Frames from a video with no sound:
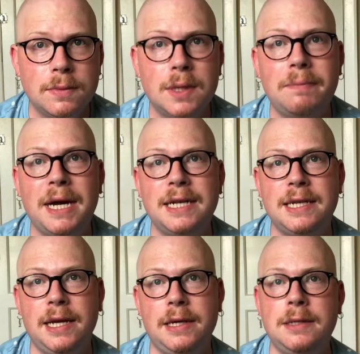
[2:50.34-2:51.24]
the bad
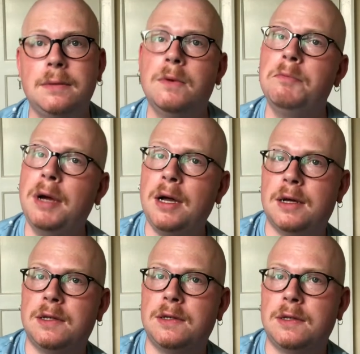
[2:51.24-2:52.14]
days will
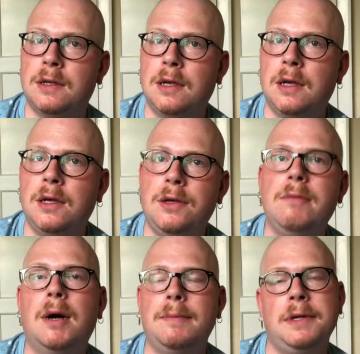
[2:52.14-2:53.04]
pass. You
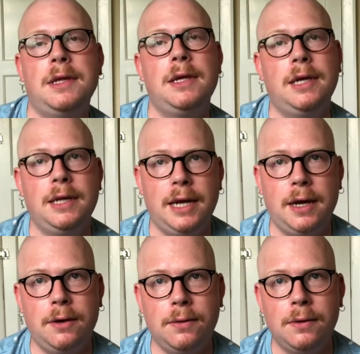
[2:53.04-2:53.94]
might be thinking
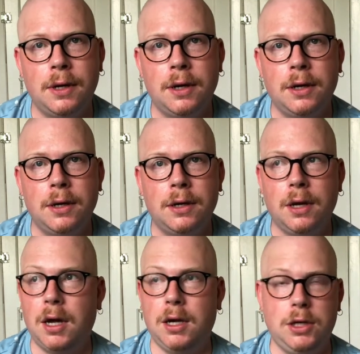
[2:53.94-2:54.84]
now,
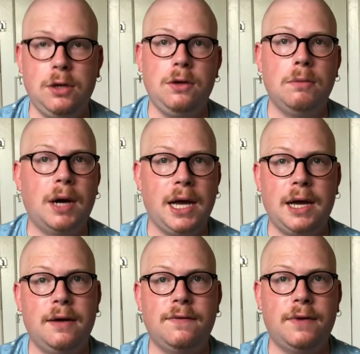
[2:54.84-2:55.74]
you might
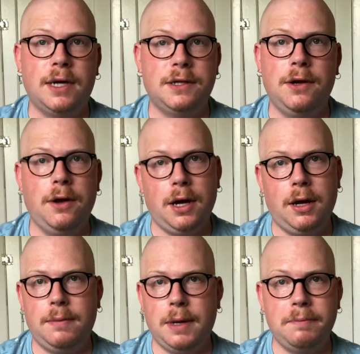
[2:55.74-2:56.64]
have, I don't
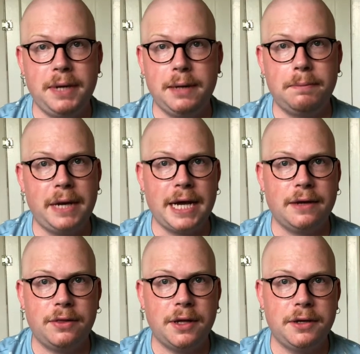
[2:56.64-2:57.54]
know, a big
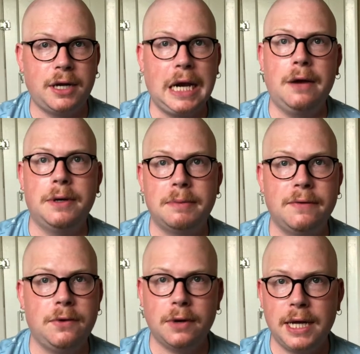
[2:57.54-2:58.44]
black thunder cloud
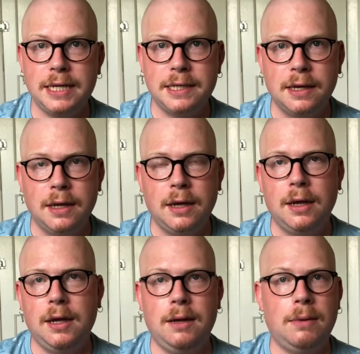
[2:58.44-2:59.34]
above your head.
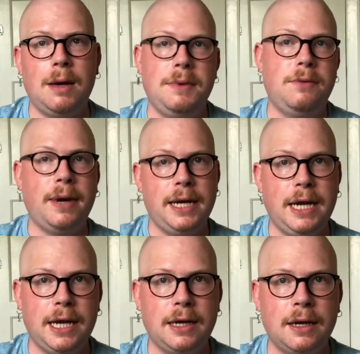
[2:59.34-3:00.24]
It might be
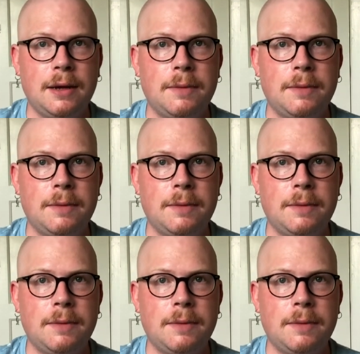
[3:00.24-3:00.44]
raining,